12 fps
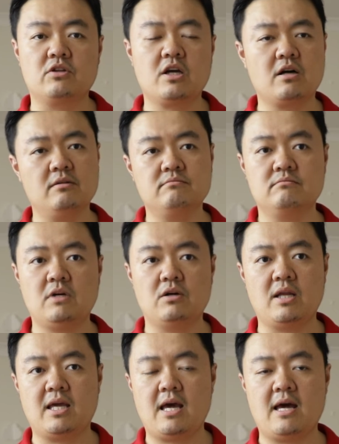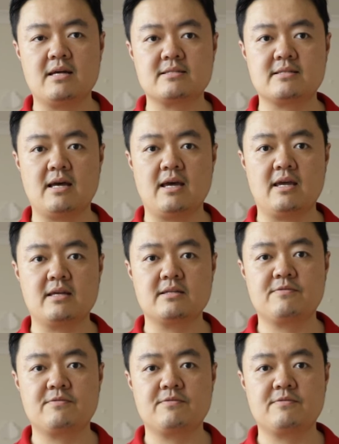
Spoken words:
Nikon only has a